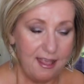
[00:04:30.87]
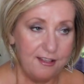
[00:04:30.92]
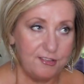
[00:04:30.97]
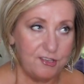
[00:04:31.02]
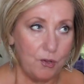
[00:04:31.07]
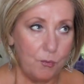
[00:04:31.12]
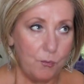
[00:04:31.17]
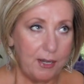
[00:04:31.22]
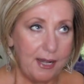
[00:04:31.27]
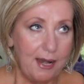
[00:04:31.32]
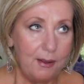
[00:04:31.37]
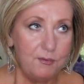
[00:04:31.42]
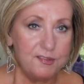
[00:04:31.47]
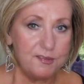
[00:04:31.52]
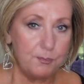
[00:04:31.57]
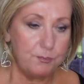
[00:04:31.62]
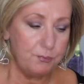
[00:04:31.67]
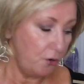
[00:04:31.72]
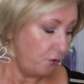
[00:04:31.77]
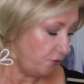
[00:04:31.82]
So when I
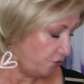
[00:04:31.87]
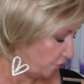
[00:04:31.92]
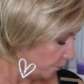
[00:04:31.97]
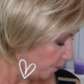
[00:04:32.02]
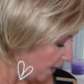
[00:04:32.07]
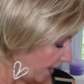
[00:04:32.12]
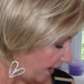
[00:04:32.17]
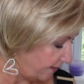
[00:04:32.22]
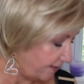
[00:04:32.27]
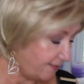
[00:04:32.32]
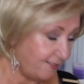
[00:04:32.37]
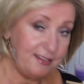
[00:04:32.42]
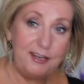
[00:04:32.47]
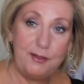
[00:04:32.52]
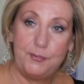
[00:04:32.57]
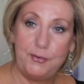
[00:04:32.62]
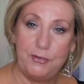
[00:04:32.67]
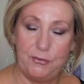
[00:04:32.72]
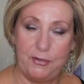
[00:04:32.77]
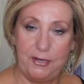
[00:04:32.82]
was approached by
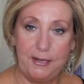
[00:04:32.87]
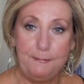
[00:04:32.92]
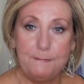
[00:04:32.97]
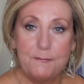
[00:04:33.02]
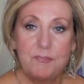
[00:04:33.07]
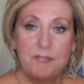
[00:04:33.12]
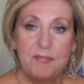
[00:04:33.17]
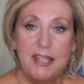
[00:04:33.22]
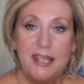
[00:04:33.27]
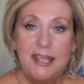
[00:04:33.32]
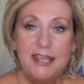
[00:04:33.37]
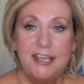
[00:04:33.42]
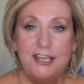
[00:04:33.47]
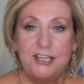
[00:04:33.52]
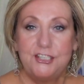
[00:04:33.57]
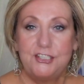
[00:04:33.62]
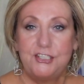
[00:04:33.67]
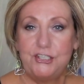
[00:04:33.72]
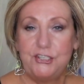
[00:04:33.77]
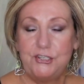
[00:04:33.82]
City Beauty,
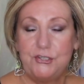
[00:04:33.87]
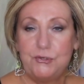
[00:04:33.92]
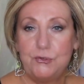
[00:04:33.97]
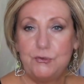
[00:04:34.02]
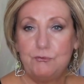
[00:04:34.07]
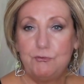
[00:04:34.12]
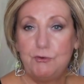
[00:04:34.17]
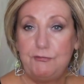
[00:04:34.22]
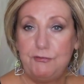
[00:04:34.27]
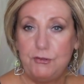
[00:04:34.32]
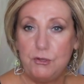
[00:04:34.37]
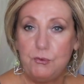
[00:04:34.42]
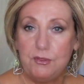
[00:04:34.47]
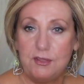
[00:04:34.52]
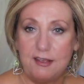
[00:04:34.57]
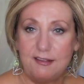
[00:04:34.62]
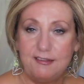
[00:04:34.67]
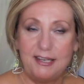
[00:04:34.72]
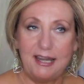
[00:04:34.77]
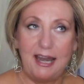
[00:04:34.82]
to review
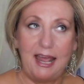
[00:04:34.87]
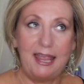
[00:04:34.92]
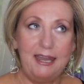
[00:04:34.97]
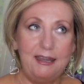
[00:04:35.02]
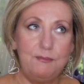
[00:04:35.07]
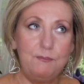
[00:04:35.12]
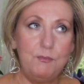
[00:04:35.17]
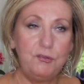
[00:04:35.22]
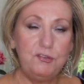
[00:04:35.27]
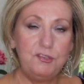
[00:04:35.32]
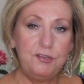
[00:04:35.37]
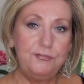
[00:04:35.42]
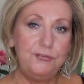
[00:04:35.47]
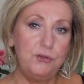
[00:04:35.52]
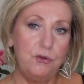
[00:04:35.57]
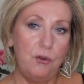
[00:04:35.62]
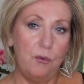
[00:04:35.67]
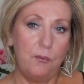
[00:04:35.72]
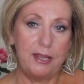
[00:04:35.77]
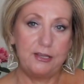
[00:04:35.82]
this and, and most of
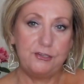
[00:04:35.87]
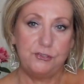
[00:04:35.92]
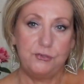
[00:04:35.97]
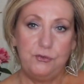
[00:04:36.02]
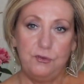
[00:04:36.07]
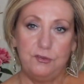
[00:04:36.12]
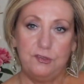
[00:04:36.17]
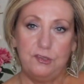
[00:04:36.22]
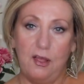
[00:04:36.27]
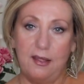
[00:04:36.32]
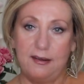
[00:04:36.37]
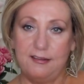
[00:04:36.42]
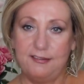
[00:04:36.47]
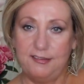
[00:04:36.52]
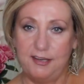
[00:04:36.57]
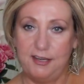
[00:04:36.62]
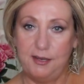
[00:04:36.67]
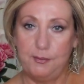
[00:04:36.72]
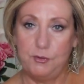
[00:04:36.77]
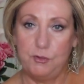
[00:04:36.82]
you know I do use a lot of
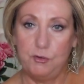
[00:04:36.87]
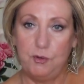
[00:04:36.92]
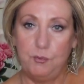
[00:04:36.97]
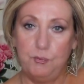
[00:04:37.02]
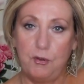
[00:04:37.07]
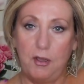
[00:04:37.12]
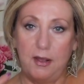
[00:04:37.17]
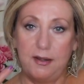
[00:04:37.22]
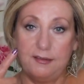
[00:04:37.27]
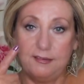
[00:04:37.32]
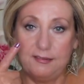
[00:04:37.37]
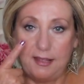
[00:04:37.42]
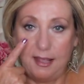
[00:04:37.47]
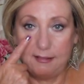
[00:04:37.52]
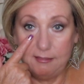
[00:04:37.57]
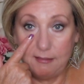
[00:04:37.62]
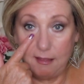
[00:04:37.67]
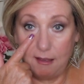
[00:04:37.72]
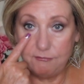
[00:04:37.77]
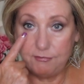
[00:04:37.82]
City Beauty products.
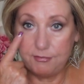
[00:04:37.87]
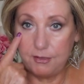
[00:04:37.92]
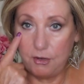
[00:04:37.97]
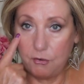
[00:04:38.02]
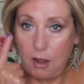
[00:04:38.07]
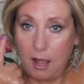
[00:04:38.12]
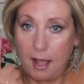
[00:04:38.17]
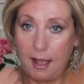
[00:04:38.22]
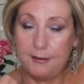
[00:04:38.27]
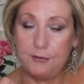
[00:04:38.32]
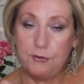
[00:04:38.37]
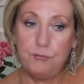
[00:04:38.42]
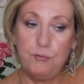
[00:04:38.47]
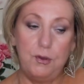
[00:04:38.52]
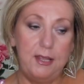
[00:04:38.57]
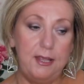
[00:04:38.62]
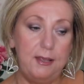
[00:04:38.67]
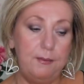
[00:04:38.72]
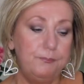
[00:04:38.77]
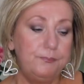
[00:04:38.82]
I love their eye
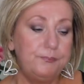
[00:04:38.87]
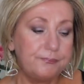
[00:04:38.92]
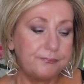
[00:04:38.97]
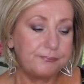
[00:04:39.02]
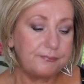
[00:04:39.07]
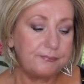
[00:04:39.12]
cream.